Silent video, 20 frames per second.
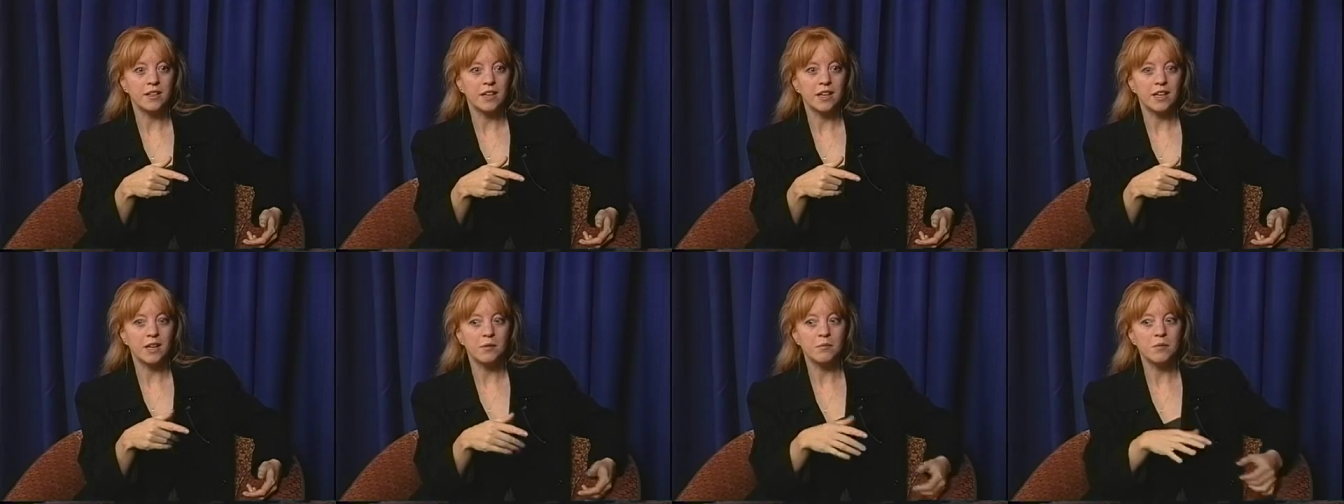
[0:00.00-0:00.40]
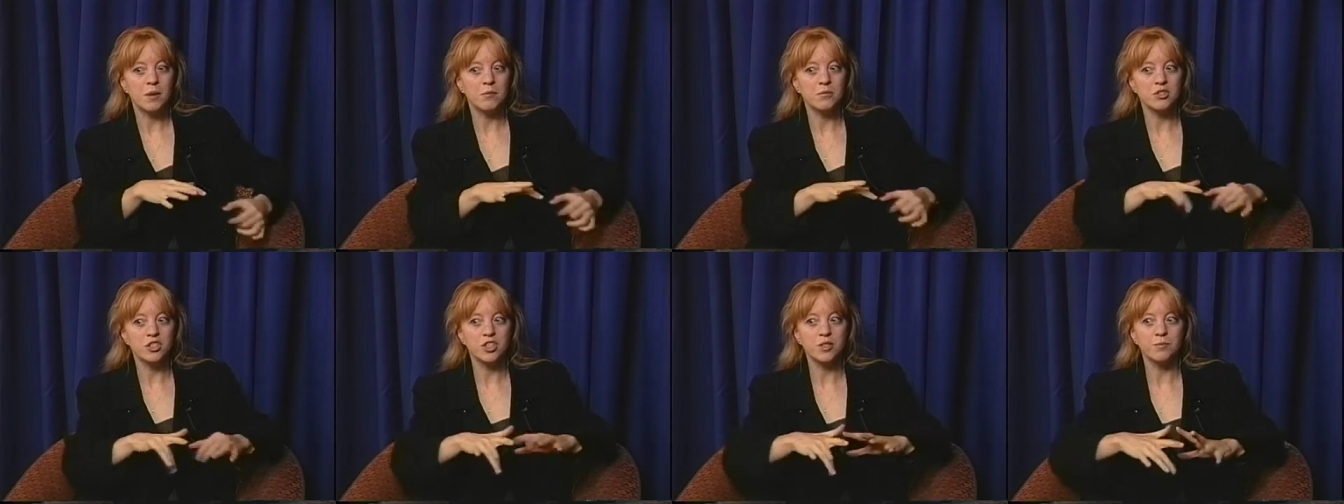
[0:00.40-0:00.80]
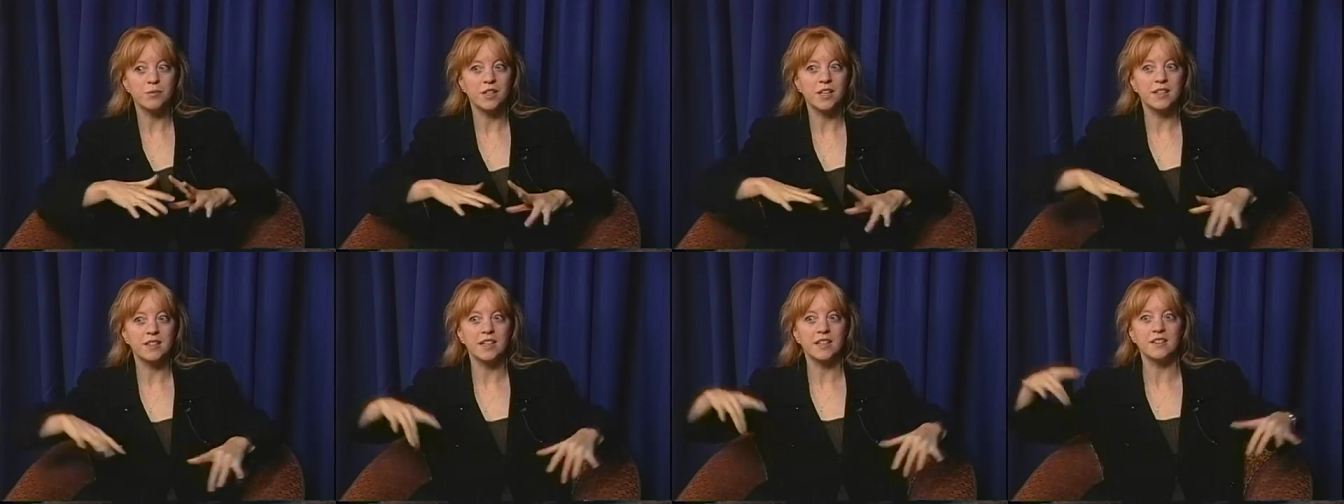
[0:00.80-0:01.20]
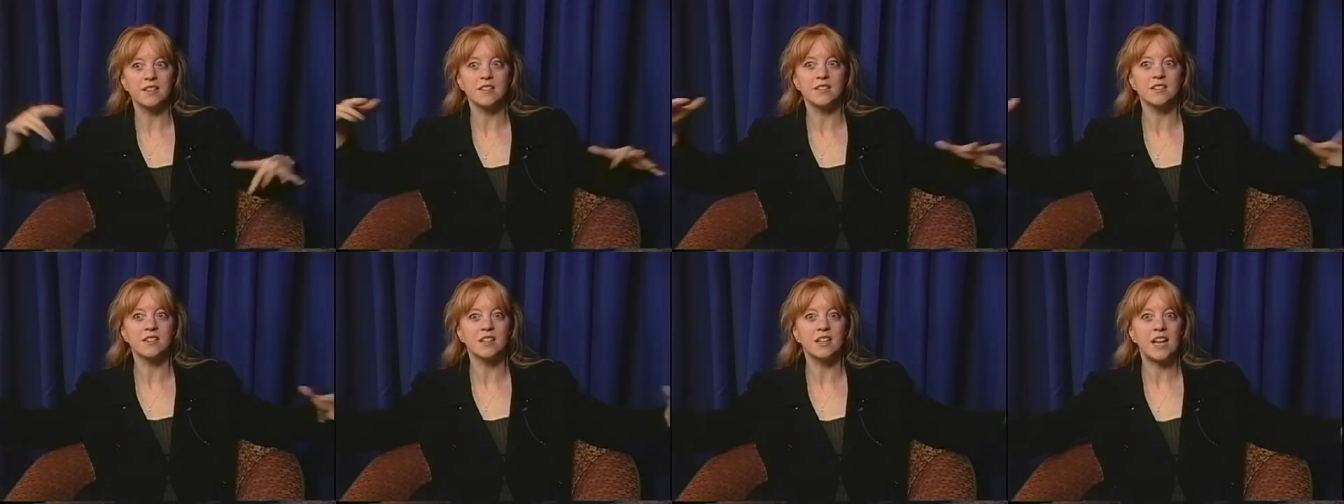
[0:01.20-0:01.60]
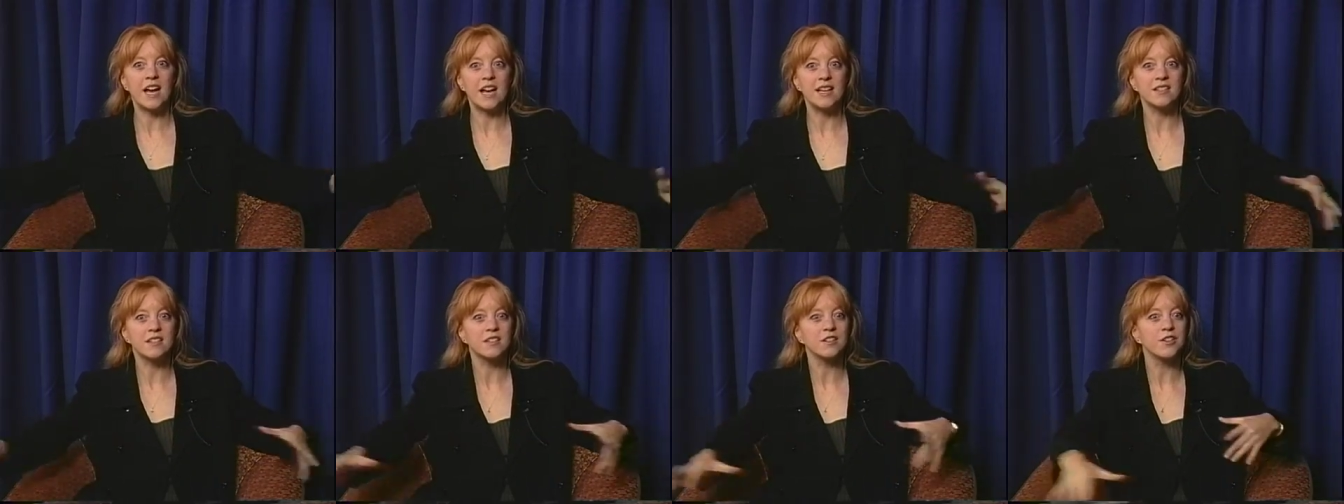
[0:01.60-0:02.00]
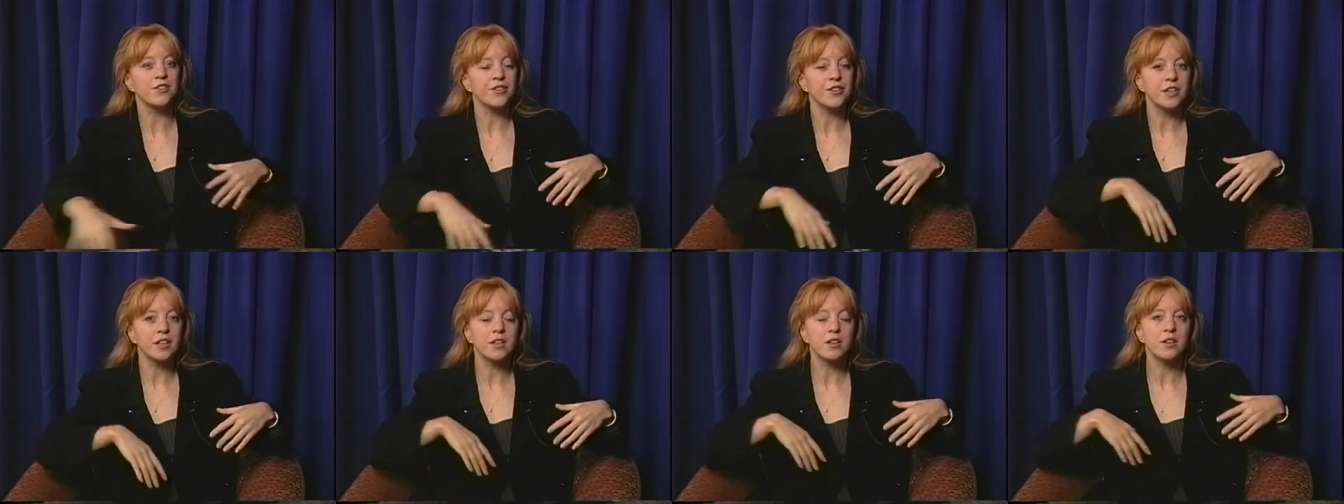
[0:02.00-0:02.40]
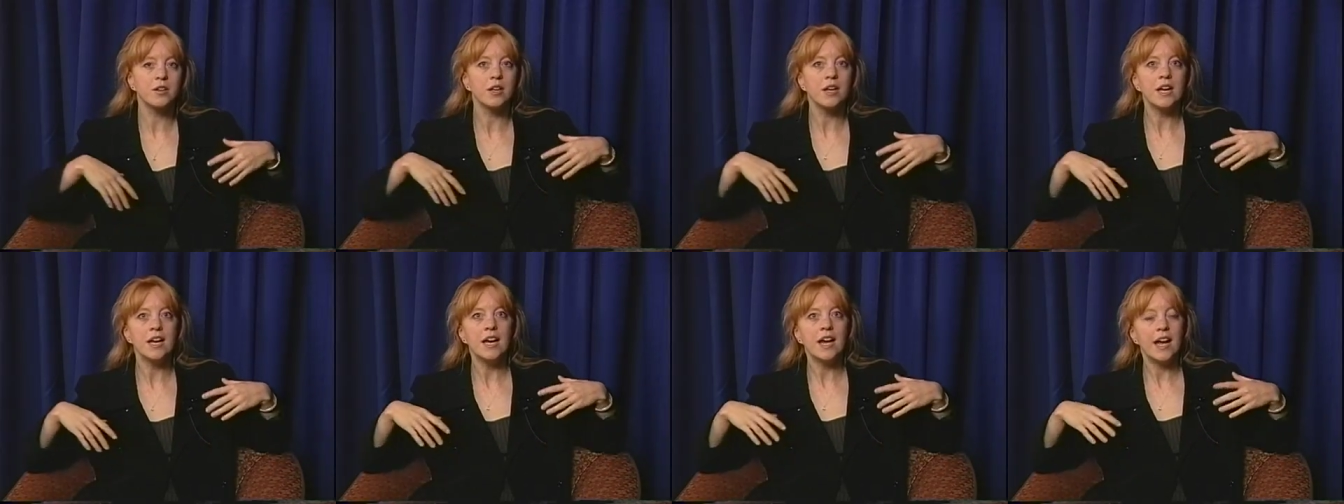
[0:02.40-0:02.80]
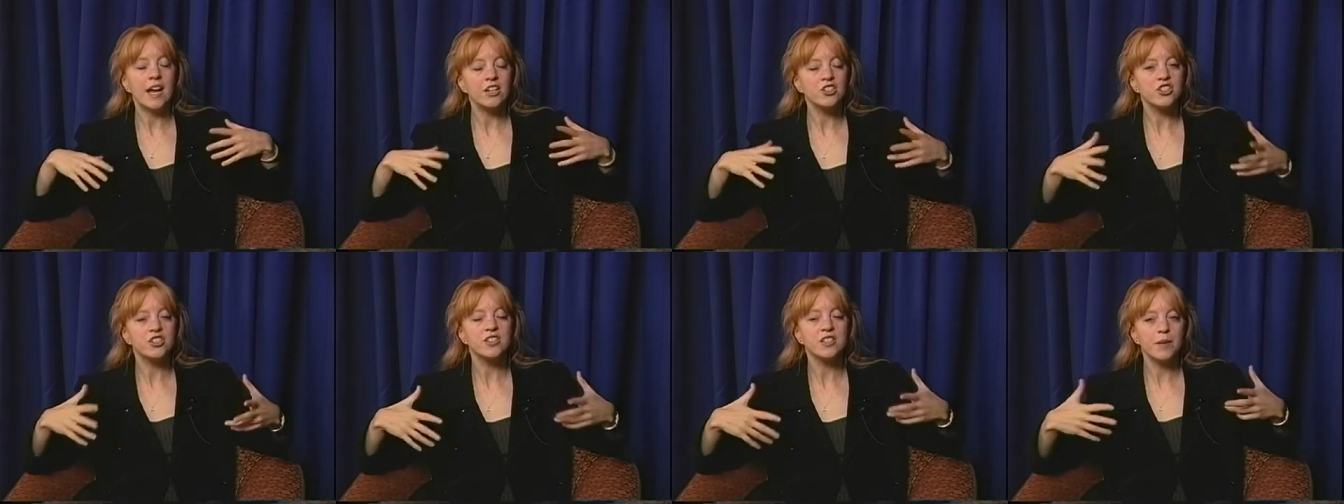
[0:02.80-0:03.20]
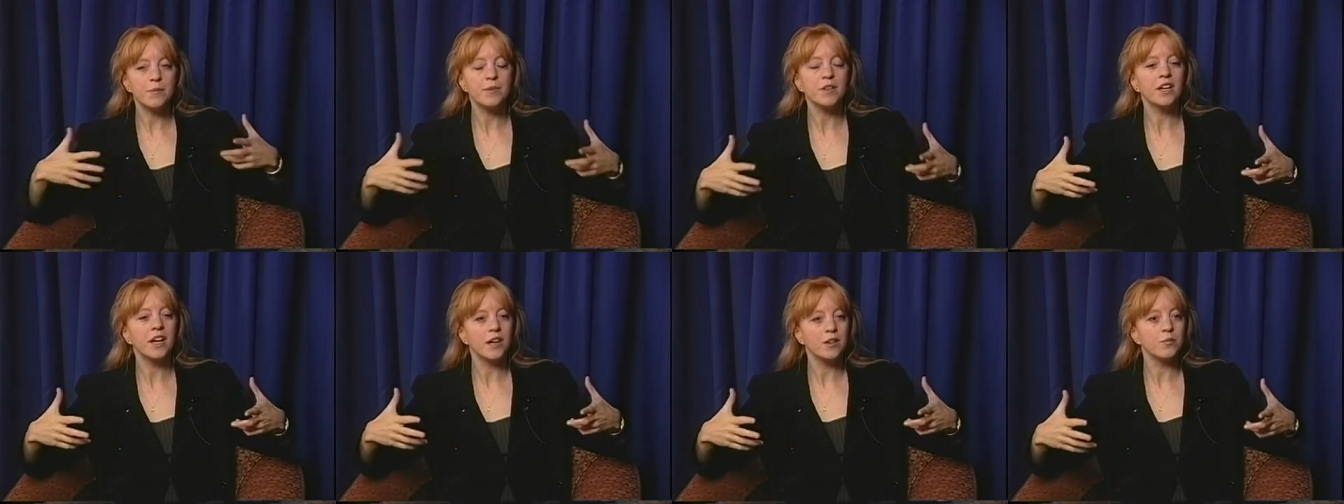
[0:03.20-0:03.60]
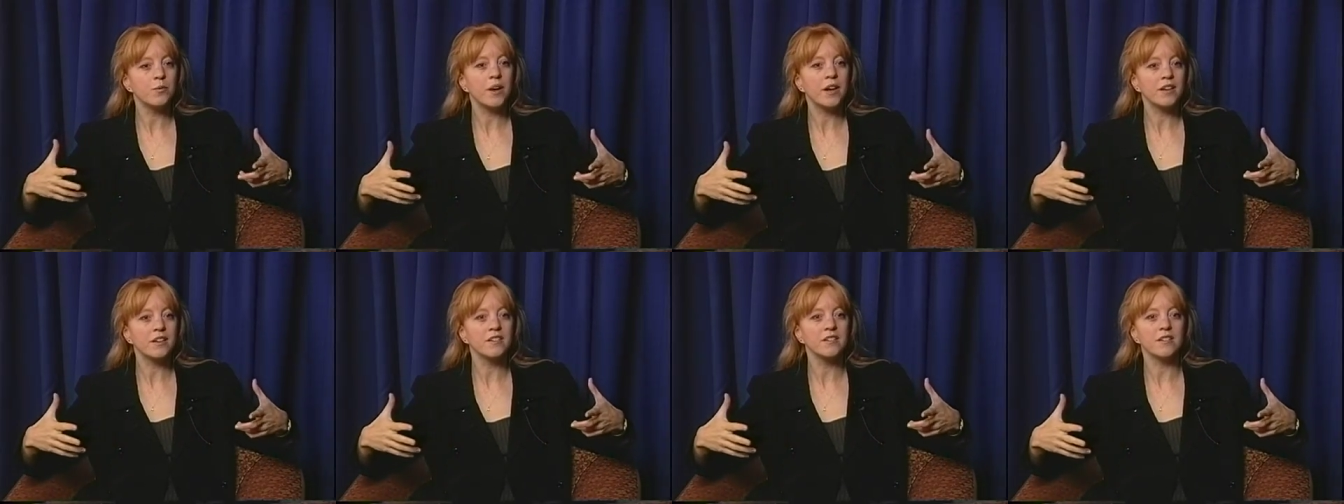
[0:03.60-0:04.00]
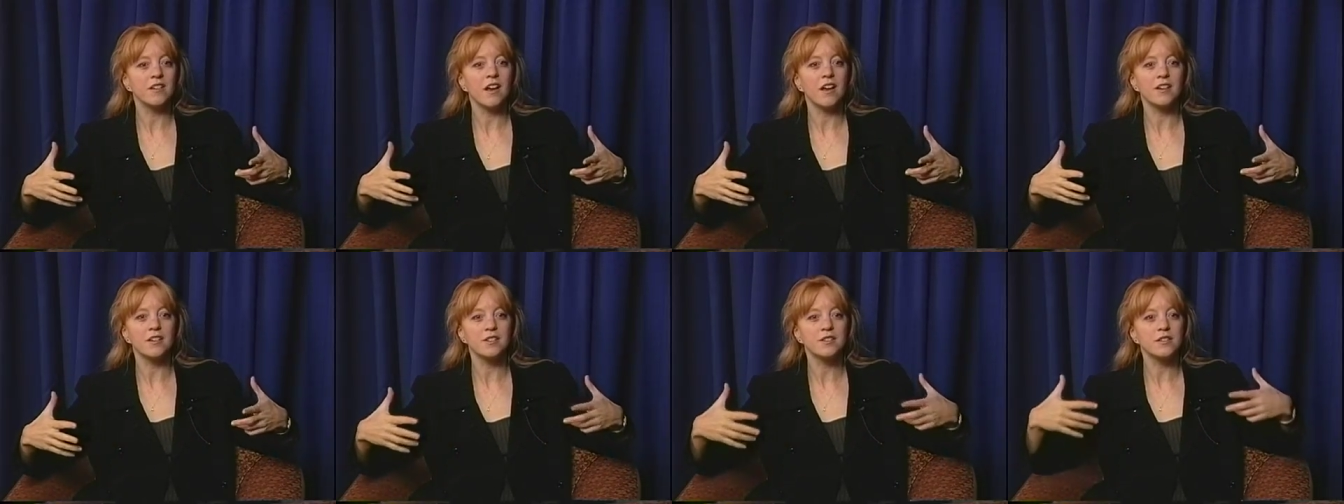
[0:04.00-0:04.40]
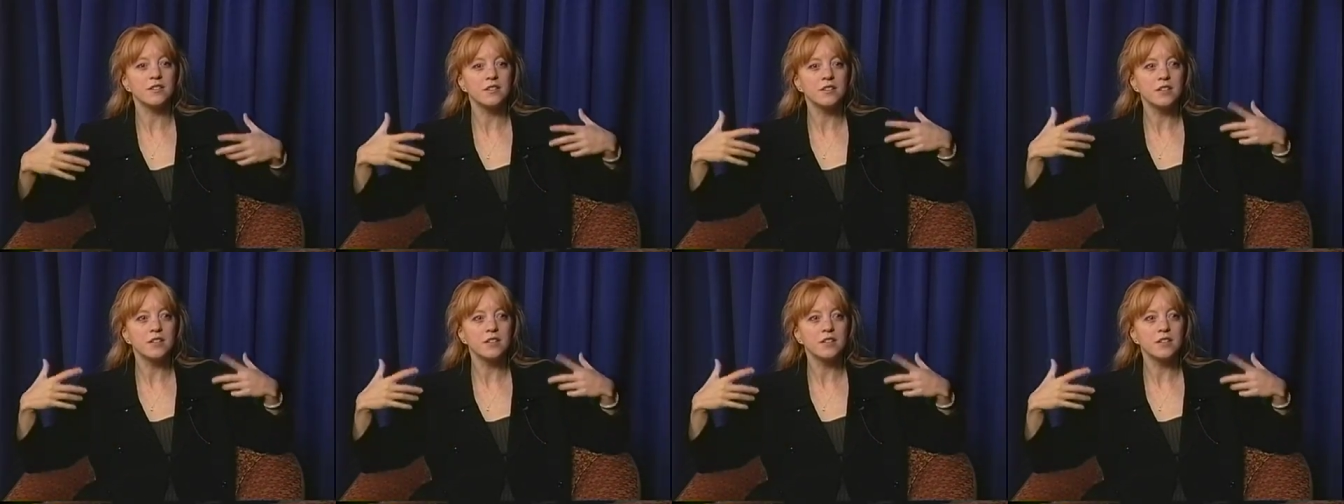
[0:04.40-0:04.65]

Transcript: And I remember she played like this classical thing, actually something I'd recognized